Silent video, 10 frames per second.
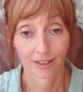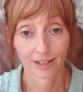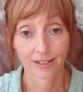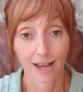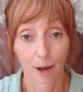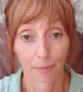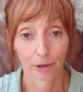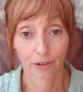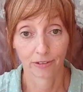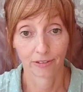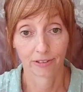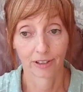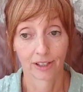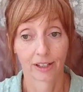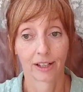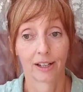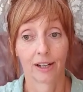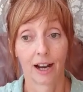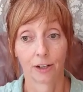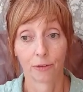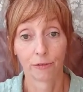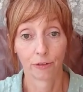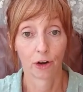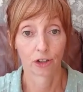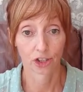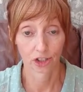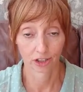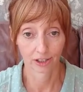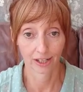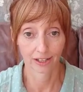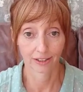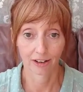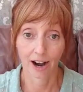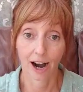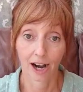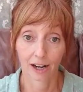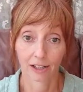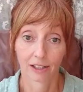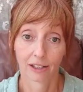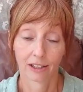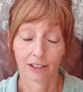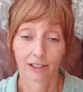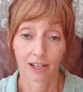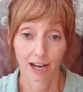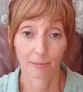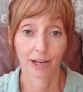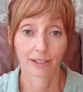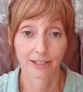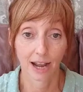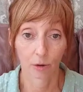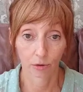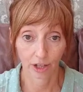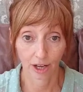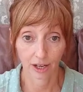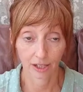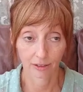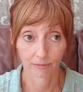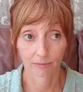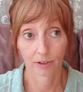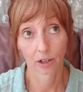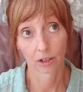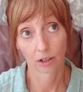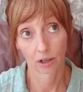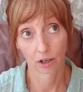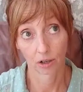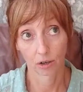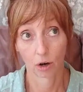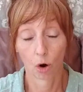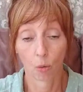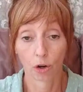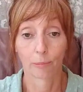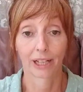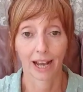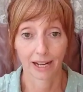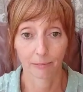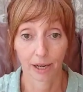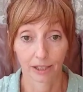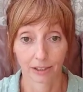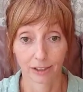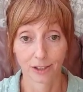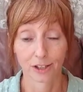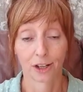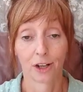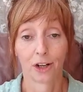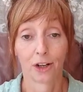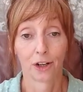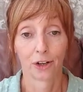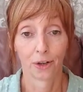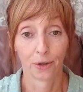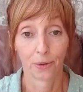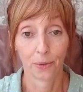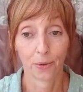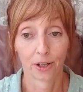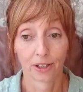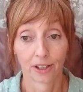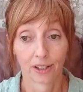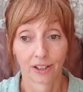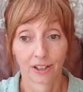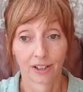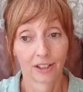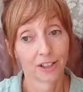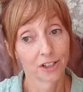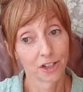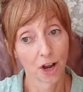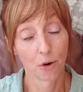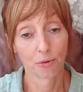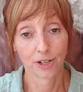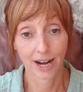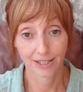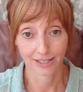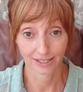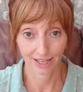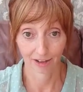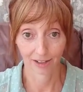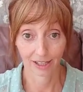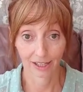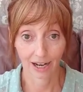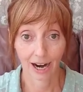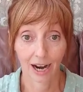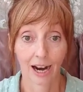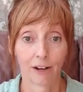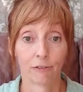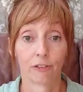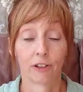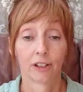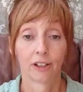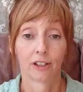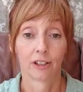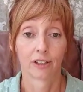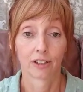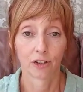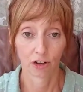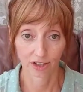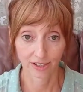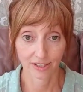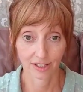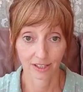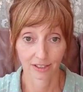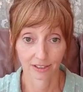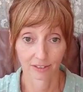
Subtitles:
Things happen, and unfortunately there are cake makers out there, or wannabe cake makers, who don't necessarily have the honesty,